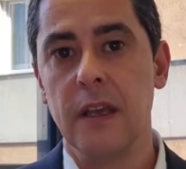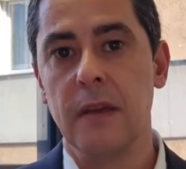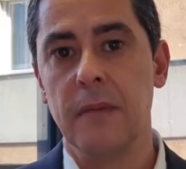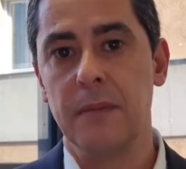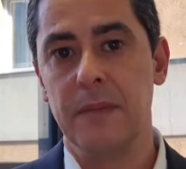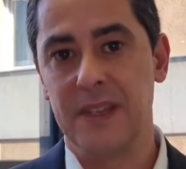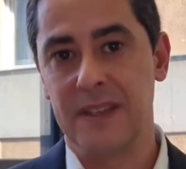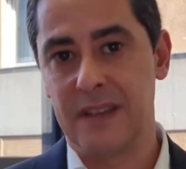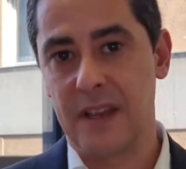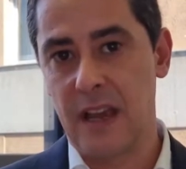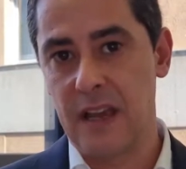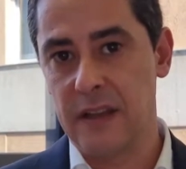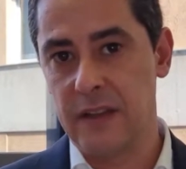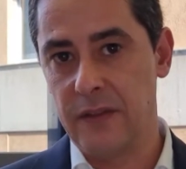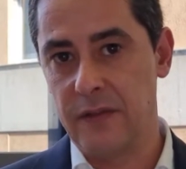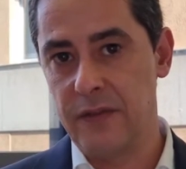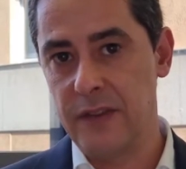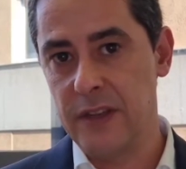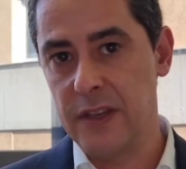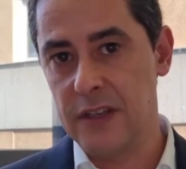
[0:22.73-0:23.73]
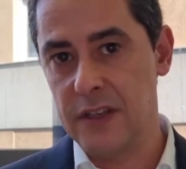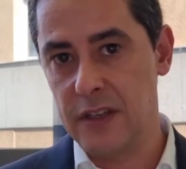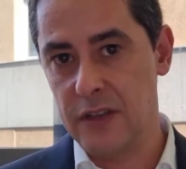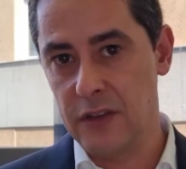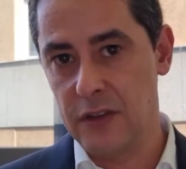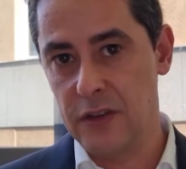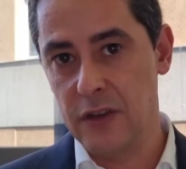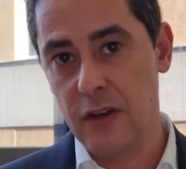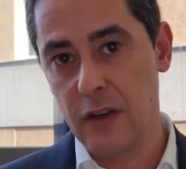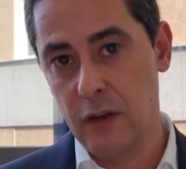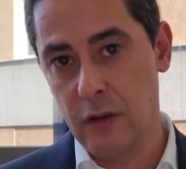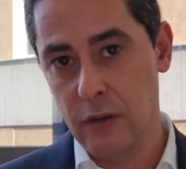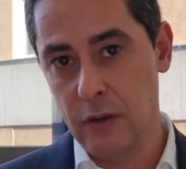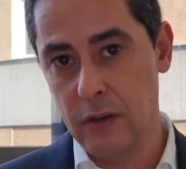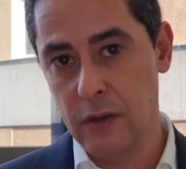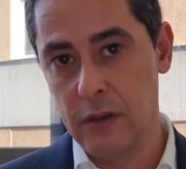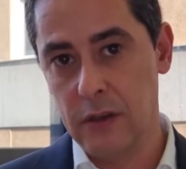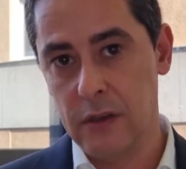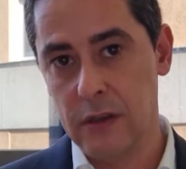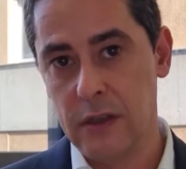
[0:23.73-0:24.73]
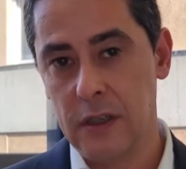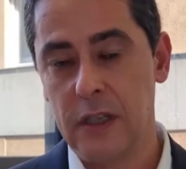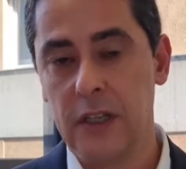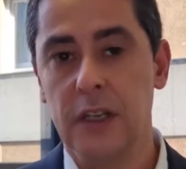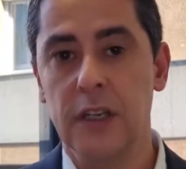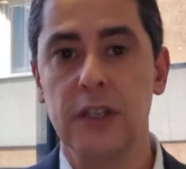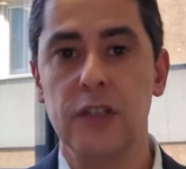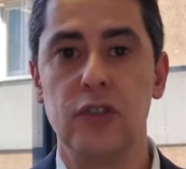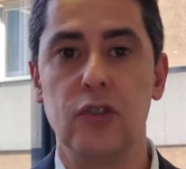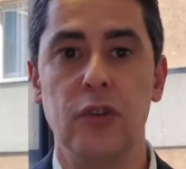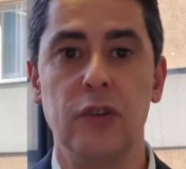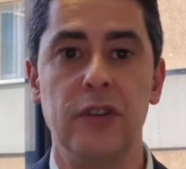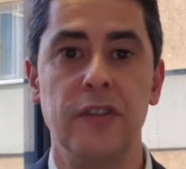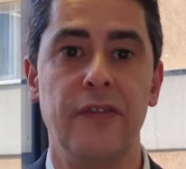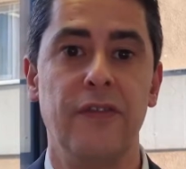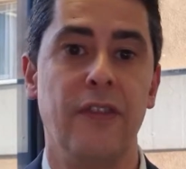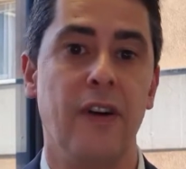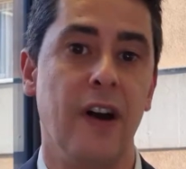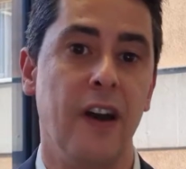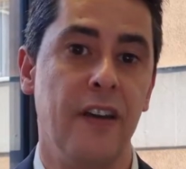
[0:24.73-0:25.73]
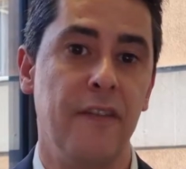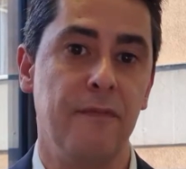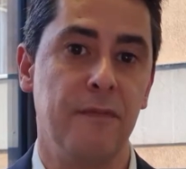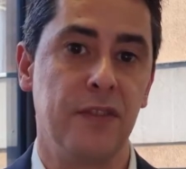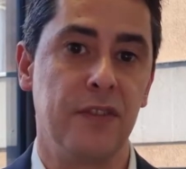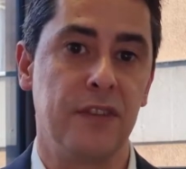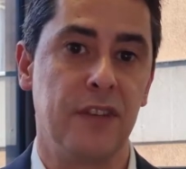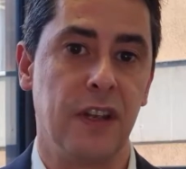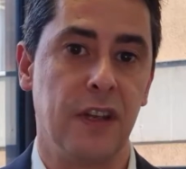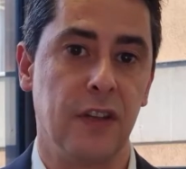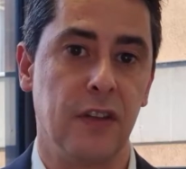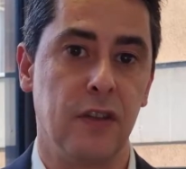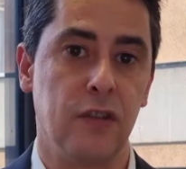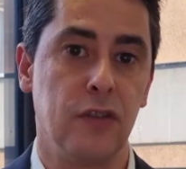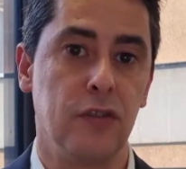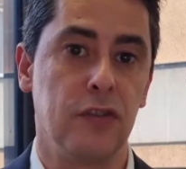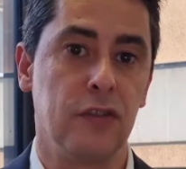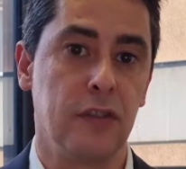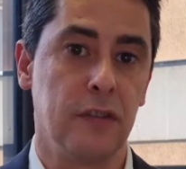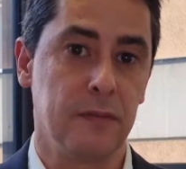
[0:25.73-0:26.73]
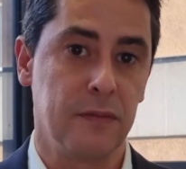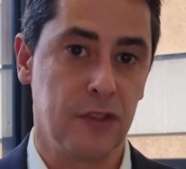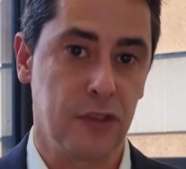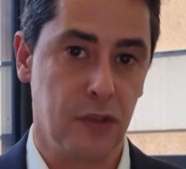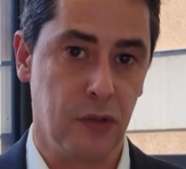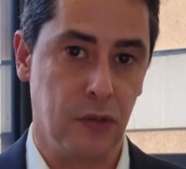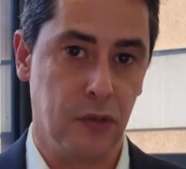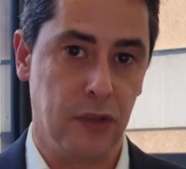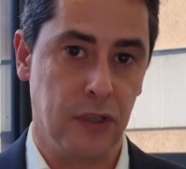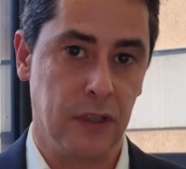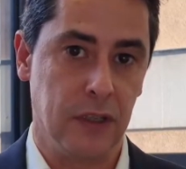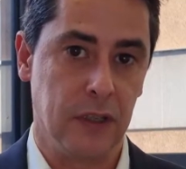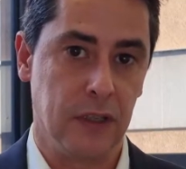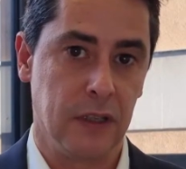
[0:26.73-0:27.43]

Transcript: beside the VAT on the whole, 25% customs duty